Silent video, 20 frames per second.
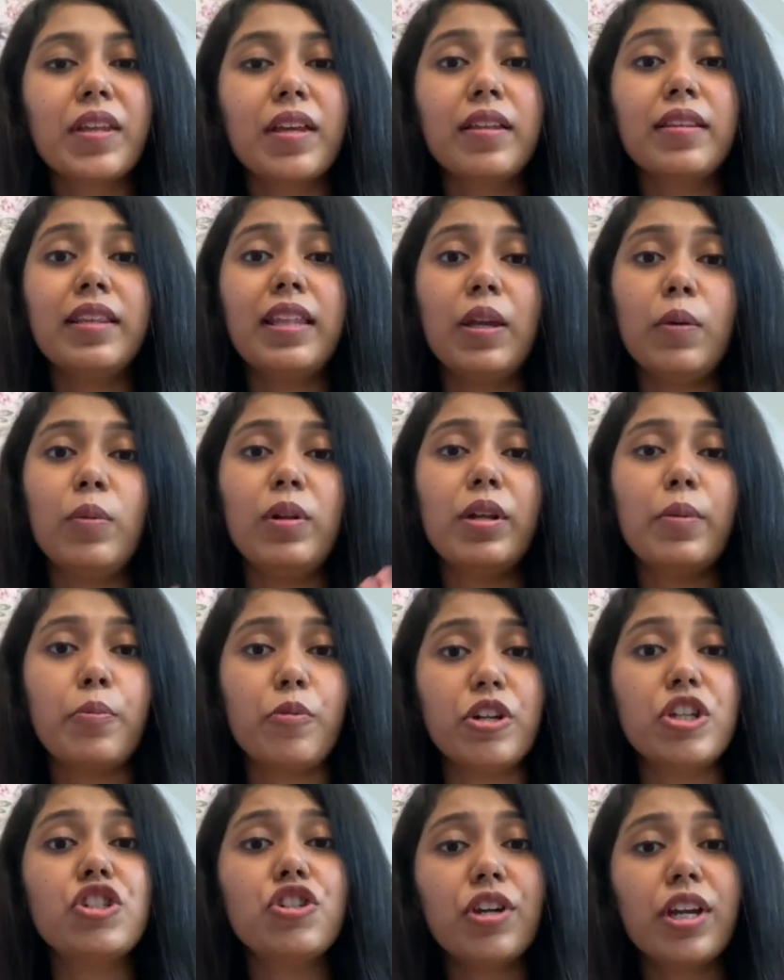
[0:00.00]
They will
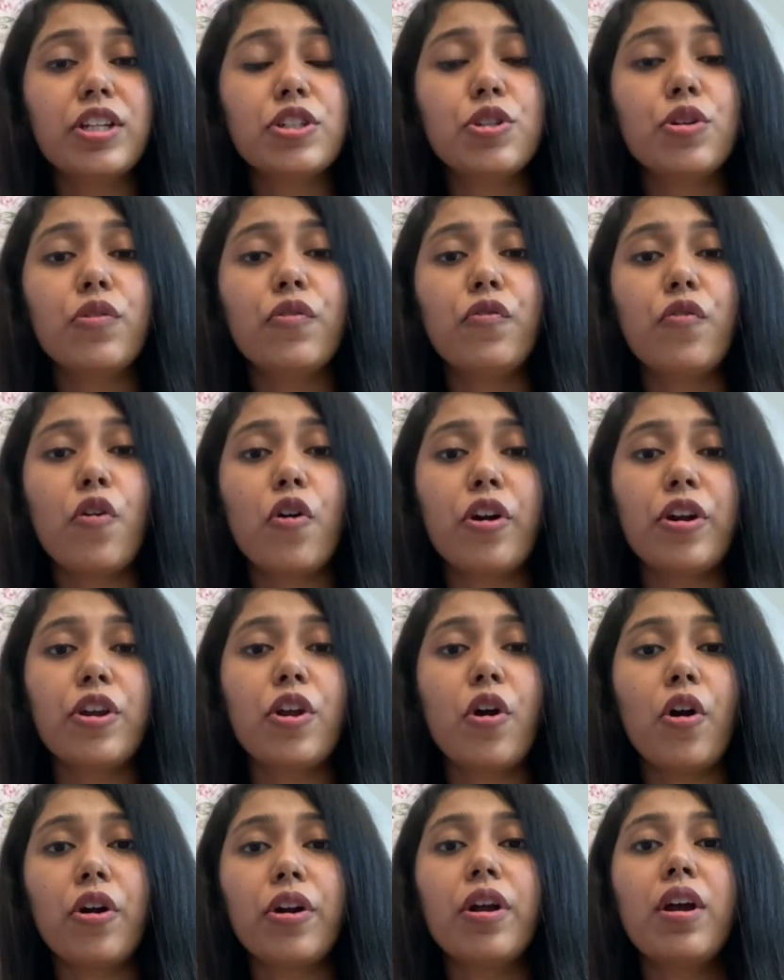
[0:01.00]
appreciate you for
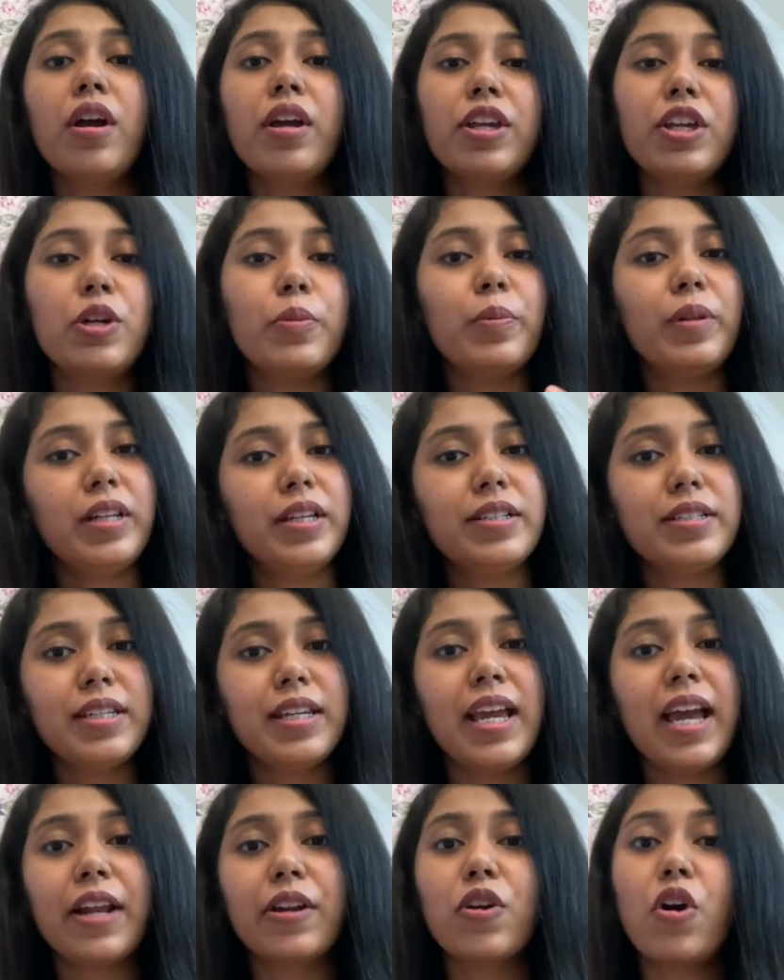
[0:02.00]
your humility
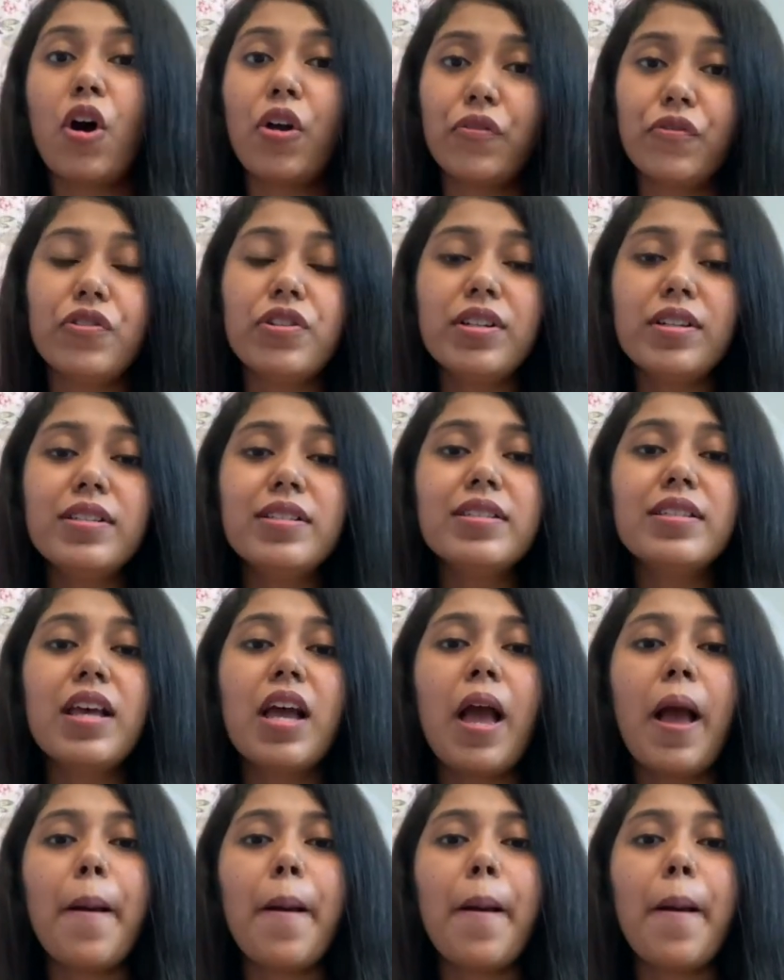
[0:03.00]
and confidence,